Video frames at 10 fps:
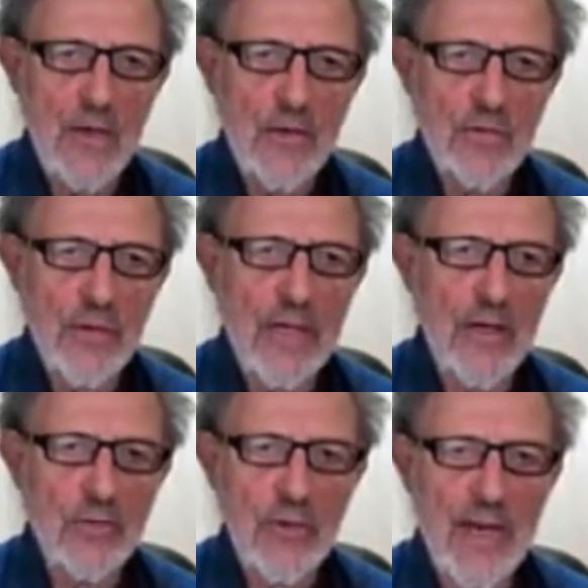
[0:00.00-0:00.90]
So you
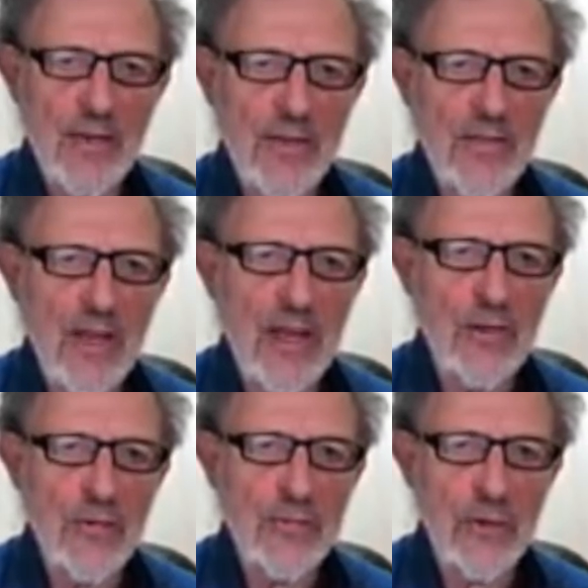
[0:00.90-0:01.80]
also have these
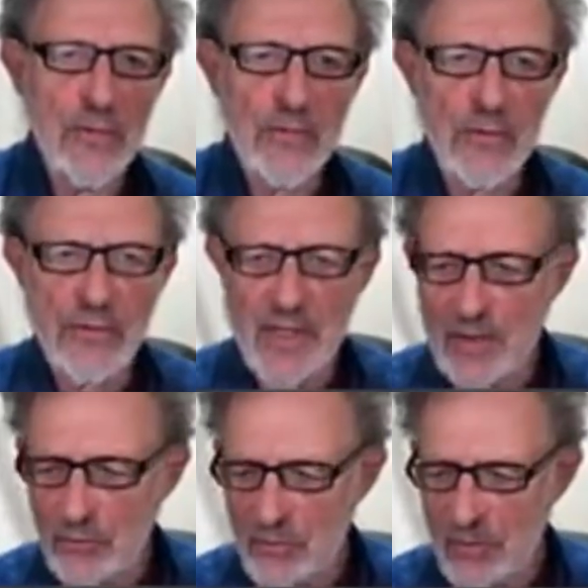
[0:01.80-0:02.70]
other forms of
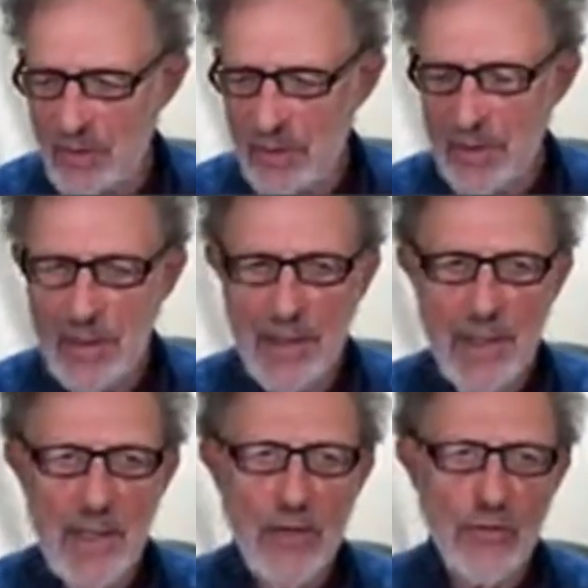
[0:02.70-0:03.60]
ints:
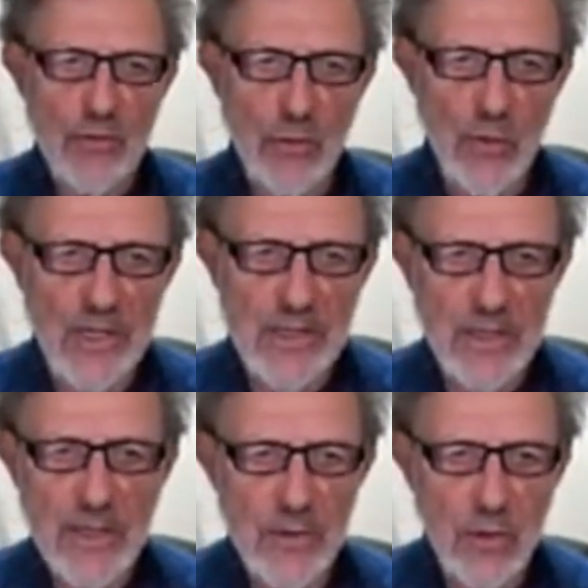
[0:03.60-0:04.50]
short,
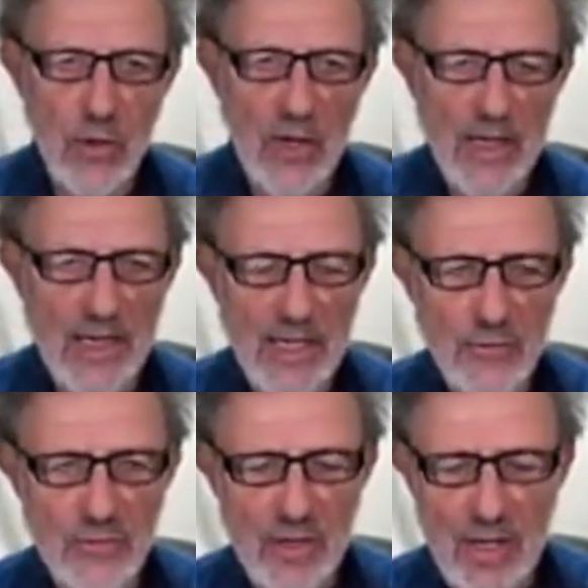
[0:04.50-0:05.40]
long, and
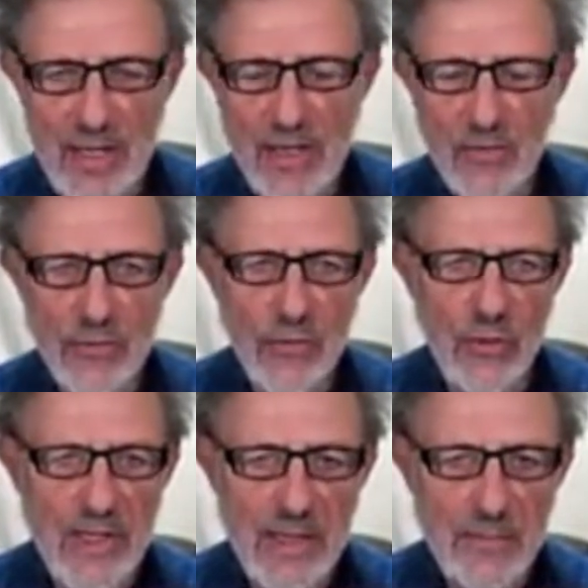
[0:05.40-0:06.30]
unsigned.
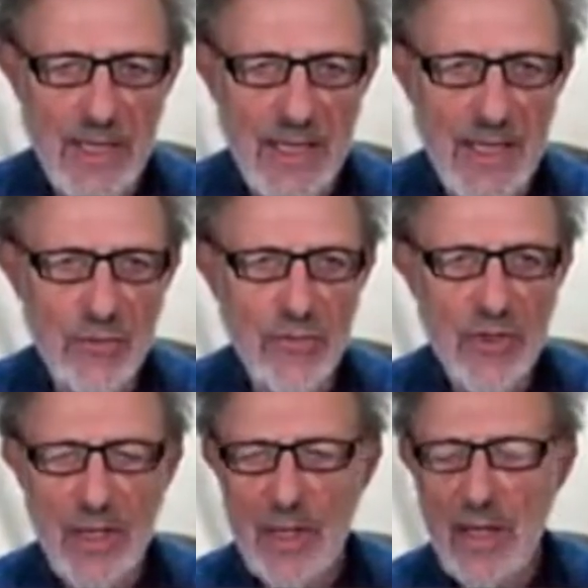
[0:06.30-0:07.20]
Short, it means
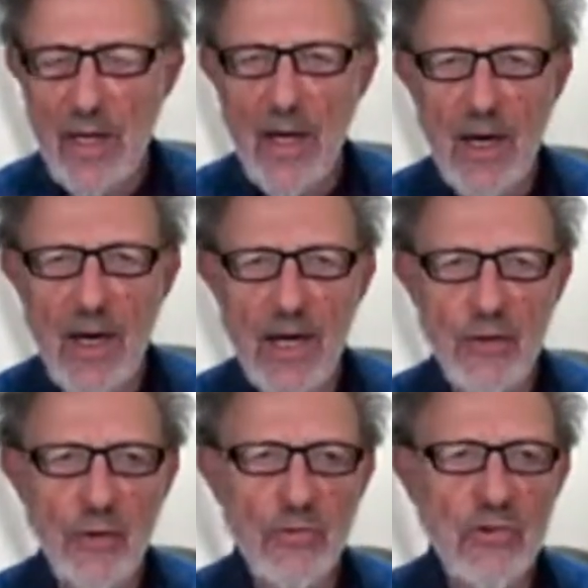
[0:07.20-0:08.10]

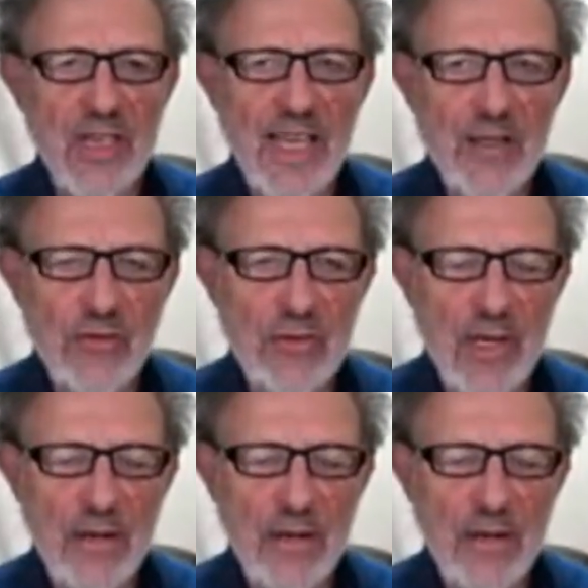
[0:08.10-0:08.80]
use less